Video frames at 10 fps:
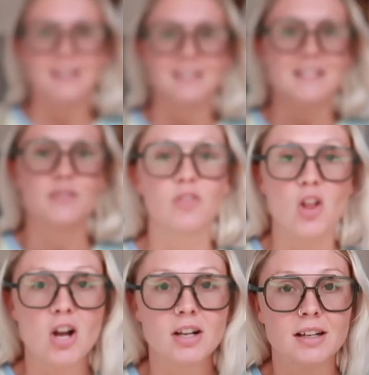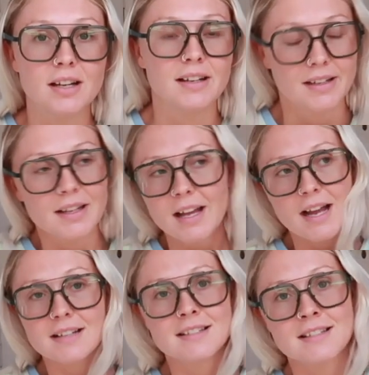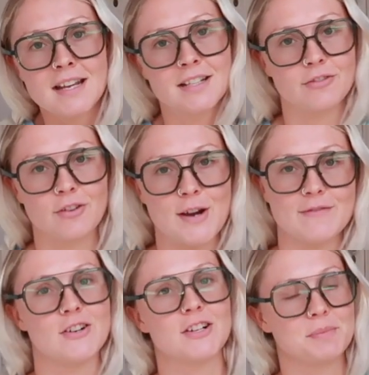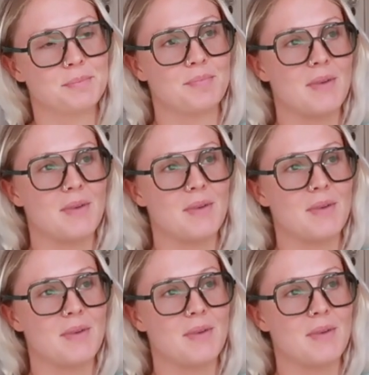This vlog has taken forever.